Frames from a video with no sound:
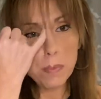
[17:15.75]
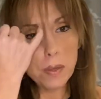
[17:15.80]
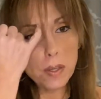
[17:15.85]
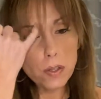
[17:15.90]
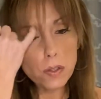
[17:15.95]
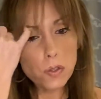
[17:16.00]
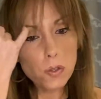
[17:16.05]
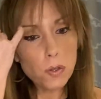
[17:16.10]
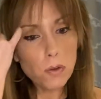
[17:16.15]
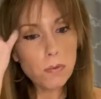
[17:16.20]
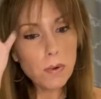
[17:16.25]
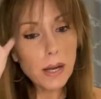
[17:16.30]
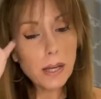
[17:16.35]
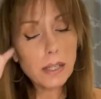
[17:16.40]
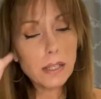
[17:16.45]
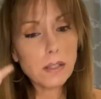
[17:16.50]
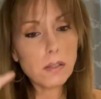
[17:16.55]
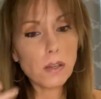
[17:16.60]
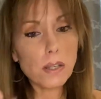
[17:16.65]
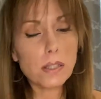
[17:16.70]
Because you're
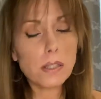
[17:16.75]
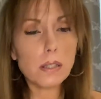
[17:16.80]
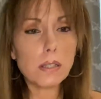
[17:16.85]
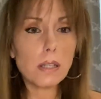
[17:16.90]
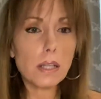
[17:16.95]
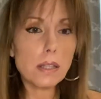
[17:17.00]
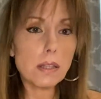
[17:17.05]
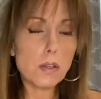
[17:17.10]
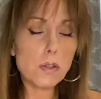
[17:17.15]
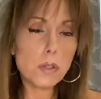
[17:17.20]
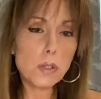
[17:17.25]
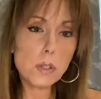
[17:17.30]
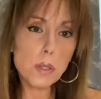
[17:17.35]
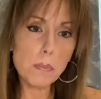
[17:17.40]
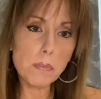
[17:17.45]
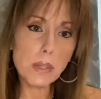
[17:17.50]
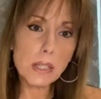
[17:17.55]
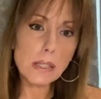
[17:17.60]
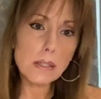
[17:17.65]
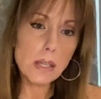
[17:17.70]
recognizing that there's
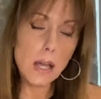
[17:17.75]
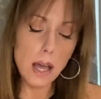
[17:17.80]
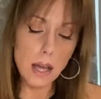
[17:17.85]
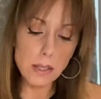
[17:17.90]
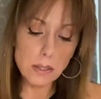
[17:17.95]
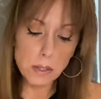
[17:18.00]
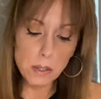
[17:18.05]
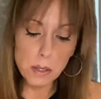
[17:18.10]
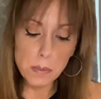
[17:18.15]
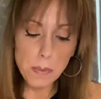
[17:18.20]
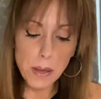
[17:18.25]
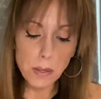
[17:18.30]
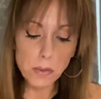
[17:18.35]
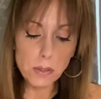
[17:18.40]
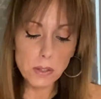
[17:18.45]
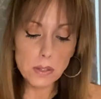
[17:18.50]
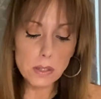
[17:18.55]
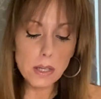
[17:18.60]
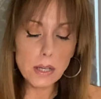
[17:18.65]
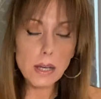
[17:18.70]
something toxic about
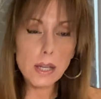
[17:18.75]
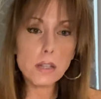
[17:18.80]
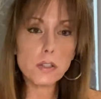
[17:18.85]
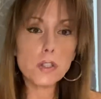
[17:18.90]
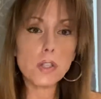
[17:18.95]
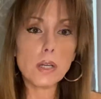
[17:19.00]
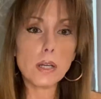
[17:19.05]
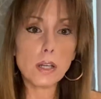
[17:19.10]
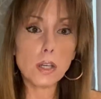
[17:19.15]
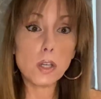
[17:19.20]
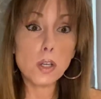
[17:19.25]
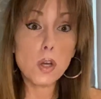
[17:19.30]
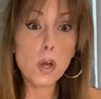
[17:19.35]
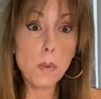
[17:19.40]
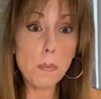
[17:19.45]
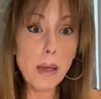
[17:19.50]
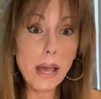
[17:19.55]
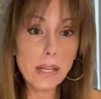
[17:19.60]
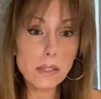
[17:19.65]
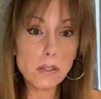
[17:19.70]
this connection. It could go
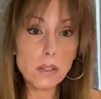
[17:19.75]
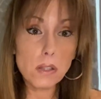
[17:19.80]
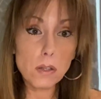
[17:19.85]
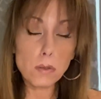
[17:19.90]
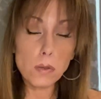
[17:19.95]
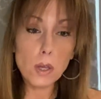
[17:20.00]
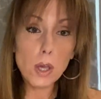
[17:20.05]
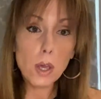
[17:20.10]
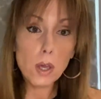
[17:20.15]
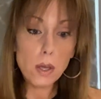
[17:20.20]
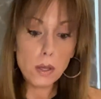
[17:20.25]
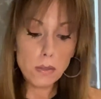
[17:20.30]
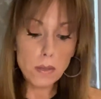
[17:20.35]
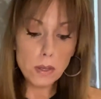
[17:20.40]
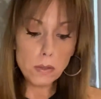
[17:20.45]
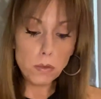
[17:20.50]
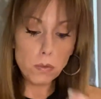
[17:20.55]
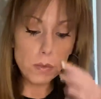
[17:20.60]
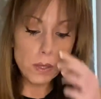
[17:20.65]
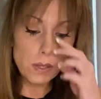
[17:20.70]
back to
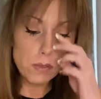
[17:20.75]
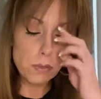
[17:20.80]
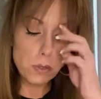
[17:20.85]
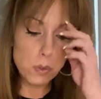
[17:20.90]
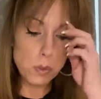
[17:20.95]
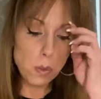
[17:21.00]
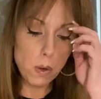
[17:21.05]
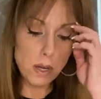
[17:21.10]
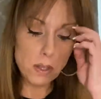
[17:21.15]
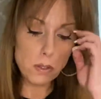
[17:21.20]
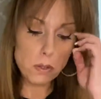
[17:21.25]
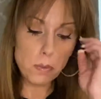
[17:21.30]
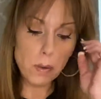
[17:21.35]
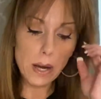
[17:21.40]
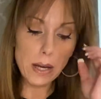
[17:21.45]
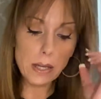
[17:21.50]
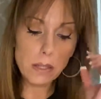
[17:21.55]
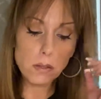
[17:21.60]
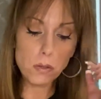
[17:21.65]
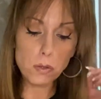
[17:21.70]
that Three of Swords,
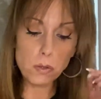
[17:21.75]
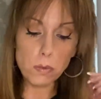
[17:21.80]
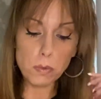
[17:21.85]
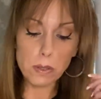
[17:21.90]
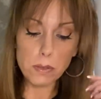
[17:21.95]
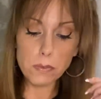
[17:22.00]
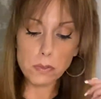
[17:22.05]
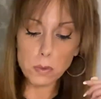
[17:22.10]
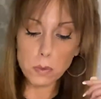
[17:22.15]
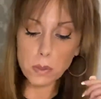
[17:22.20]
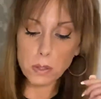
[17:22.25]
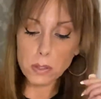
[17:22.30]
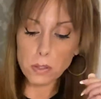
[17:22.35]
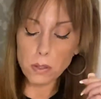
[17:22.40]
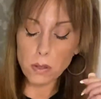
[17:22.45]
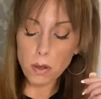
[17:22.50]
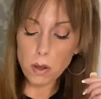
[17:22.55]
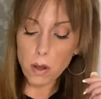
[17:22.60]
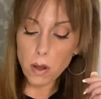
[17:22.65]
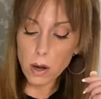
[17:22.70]
right? The Three of Swords
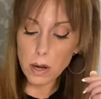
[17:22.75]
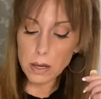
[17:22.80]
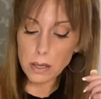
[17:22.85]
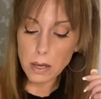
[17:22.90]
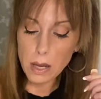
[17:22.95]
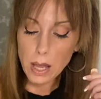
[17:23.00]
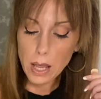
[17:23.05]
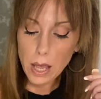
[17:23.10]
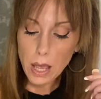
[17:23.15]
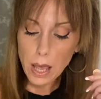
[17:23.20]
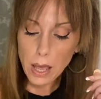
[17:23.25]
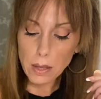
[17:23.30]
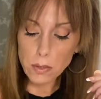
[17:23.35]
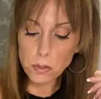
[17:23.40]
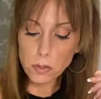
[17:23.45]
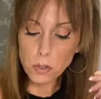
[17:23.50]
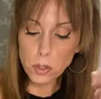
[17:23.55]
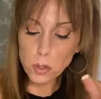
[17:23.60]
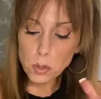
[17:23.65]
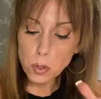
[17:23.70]
in the heart
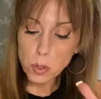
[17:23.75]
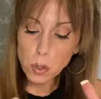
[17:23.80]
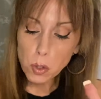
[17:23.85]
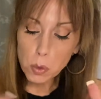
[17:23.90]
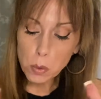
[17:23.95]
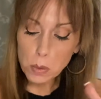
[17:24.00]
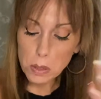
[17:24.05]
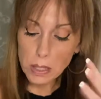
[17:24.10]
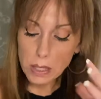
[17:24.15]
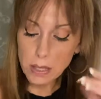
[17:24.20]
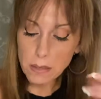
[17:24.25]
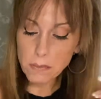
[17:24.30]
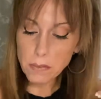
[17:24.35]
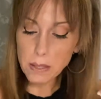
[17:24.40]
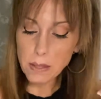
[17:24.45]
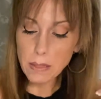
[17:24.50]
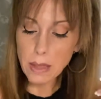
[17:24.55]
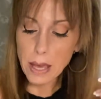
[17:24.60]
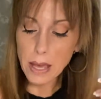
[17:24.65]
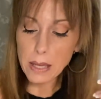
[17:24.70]
energy. So you
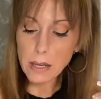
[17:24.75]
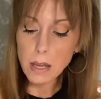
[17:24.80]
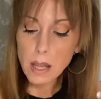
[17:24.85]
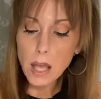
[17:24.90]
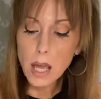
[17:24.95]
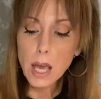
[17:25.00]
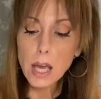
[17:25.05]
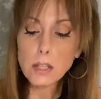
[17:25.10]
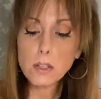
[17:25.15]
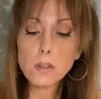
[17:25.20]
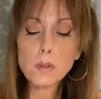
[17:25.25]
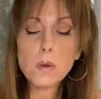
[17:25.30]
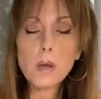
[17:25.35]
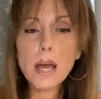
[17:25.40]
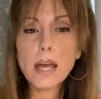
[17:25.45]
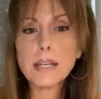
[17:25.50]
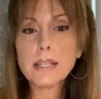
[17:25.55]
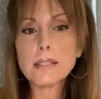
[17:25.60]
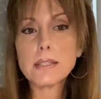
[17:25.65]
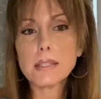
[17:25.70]
leaving that and you
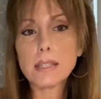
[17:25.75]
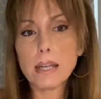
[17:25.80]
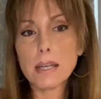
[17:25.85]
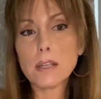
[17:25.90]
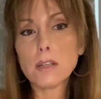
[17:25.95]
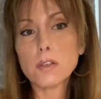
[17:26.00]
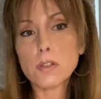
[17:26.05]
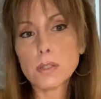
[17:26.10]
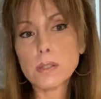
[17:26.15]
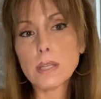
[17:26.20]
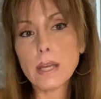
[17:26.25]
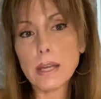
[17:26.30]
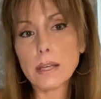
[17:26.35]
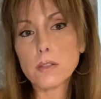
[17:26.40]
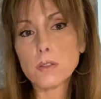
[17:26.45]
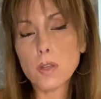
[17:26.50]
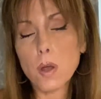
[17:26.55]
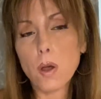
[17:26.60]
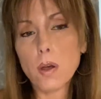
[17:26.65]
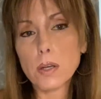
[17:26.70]
kind of setting your
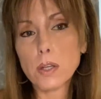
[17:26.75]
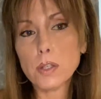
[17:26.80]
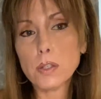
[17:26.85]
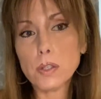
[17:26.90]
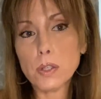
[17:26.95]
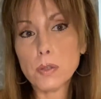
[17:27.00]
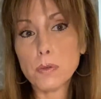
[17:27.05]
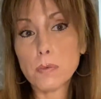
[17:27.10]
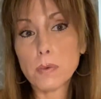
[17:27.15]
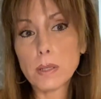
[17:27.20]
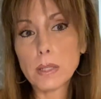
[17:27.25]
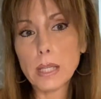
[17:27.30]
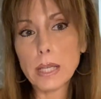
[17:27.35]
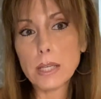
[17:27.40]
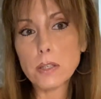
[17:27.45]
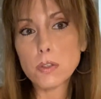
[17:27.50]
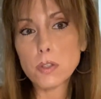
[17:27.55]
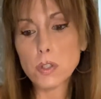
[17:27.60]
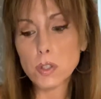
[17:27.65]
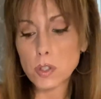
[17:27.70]
sights on a new
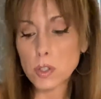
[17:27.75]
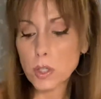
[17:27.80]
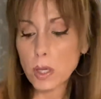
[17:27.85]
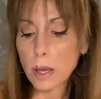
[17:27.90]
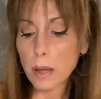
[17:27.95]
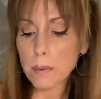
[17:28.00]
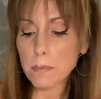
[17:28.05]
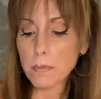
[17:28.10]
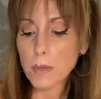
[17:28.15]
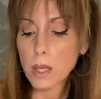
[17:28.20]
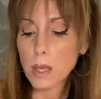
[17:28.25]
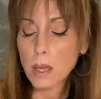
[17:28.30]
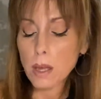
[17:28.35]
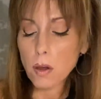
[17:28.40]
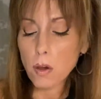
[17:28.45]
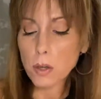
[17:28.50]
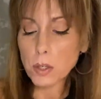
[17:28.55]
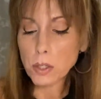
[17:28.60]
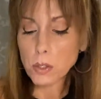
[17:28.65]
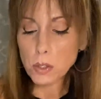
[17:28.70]
relationship,
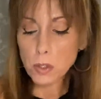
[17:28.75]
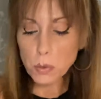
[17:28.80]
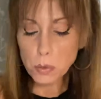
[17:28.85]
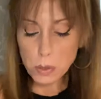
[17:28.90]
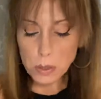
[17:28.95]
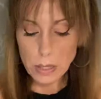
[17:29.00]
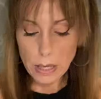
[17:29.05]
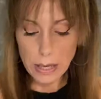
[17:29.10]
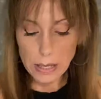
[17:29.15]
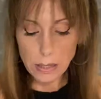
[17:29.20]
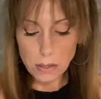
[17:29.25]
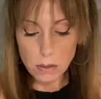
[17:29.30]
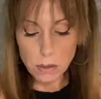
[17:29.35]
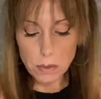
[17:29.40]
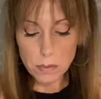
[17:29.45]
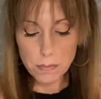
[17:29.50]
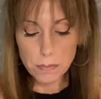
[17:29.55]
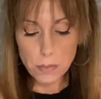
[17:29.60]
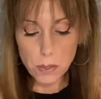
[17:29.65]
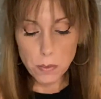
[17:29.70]
on a new
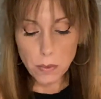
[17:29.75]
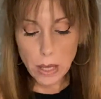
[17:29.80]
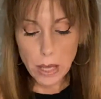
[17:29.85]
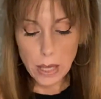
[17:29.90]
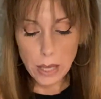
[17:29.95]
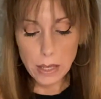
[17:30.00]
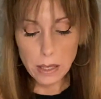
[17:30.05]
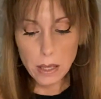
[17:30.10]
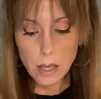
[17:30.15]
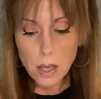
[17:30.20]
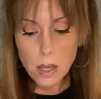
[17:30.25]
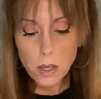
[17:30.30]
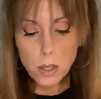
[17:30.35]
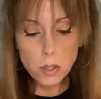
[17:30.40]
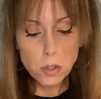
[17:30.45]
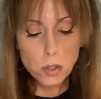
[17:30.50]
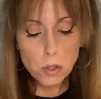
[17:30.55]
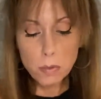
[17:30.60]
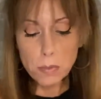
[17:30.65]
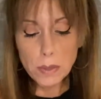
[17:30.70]
cycle, okay?
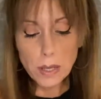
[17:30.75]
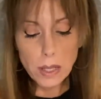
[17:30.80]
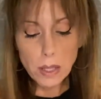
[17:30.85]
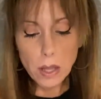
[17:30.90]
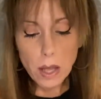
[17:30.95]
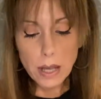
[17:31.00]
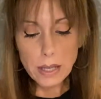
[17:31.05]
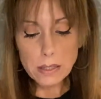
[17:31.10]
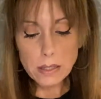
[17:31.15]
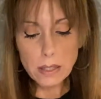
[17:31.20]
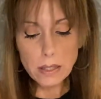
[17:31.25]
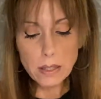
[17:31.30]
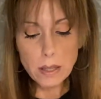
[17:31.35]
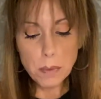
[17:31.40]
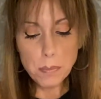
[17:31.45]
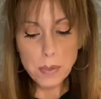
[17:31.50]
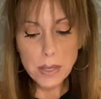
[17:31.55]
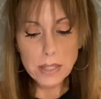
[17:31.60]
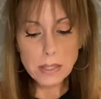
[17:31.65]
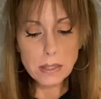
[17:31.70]
Because you're realizing
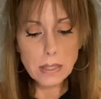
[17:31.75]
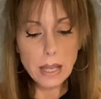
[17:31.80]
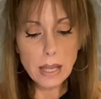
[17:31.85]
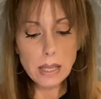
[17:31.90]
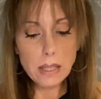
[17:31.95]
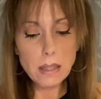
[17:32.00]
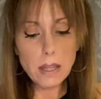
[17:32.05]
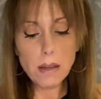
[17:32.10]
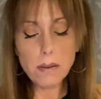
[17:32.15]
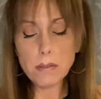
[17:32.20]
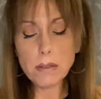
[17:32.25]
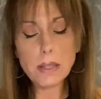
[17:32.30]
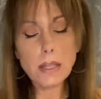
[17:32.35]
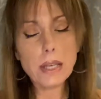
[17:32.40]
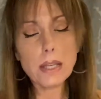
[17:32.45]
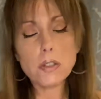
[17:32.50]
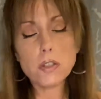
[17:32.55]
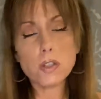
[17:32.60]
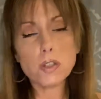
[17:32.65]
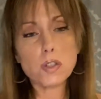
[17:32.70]
that by staying in that
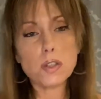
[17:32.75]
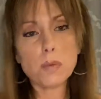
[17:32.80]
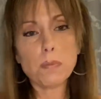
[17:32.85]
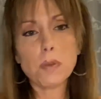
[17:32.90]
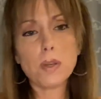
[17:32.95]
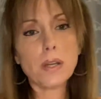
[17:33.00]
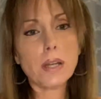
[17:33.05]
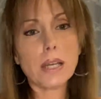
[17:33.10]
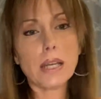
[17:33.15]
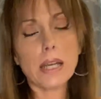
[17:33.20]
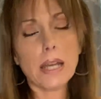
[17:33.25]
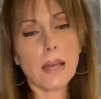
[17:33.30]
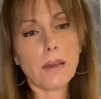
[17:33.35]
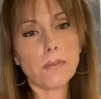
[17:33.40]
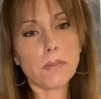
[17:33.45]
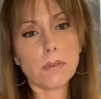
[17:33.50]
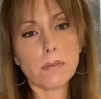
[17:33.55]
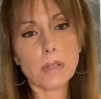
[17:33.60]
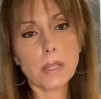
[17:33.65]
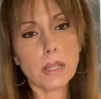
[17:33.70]
relationship, you're not going to
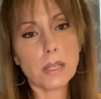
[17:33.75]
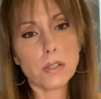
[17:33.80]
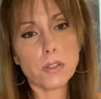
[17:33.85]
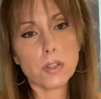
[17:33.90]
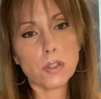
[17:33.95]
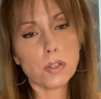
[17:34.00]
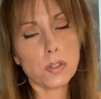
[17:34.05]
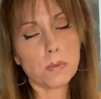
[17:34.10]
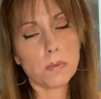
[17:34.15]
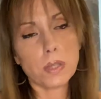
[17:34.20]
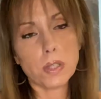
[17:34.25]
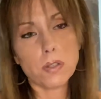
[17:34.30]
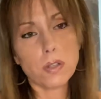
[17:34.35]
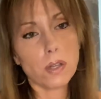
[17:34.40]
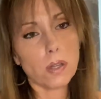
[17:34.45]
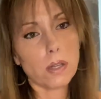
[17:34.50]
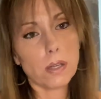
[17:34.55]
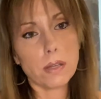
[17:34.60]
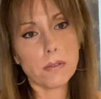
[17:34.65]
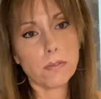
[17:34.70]
have the relationship that
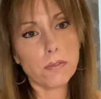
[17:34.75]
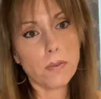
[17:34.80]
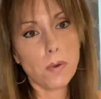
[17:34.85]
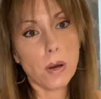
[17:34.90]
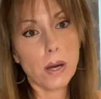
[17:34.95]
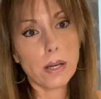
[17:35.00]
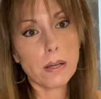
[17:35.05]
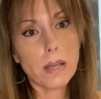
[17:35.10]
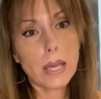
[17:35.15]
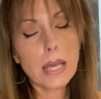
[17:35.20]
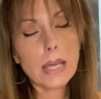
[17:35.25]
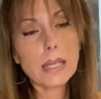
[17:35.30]
you're looking for.